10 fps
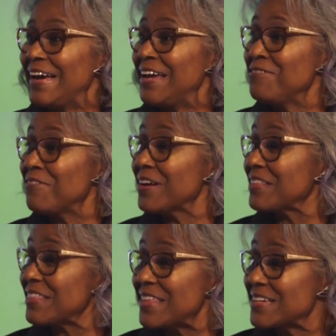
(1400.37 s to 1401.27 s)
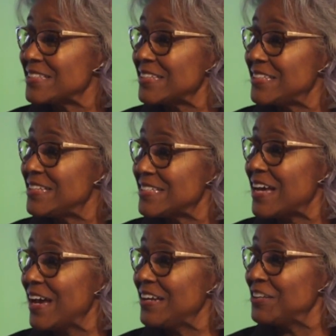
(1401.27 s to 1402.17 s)
And one of the things that she
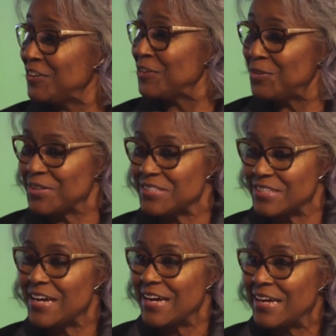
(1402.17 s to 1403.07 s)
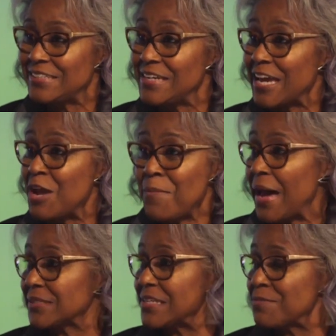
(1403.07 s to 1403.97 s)
decided to do was she came
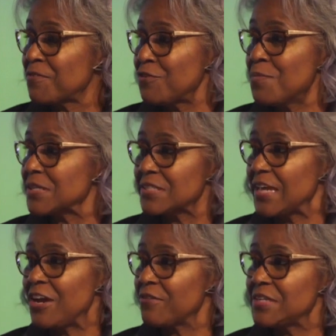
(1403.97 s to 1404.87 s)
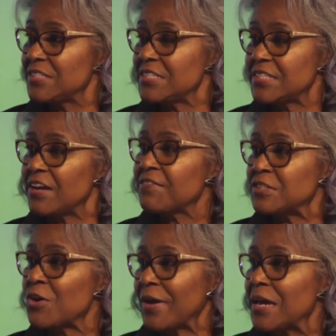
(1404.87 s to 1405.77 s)
back to them a few months later and she said, if
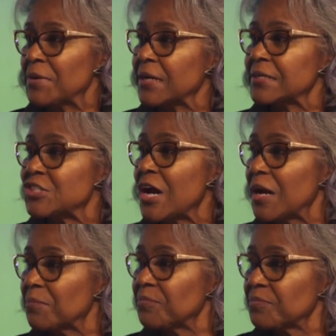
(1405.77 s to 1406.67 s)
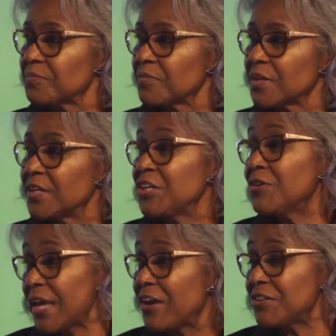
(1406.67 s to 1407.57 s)
it's okay, I'm going to get a job. A
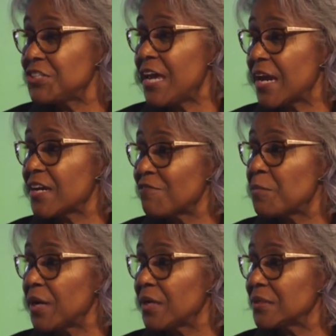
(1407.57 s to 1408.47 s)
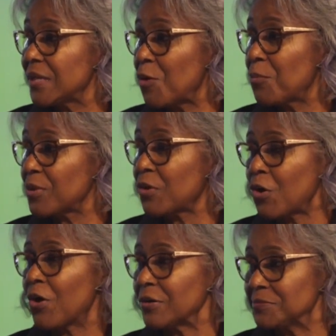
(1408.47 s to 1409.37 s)
year later, she had enough money to help with a
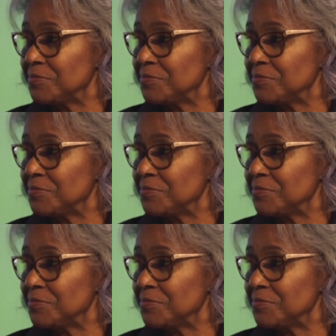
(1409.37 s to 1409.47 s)
car.